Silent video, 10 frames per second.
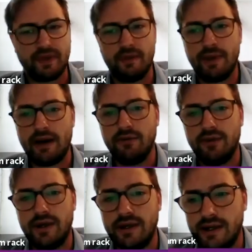about
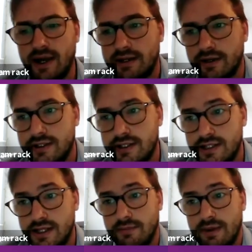in adenoid cystic,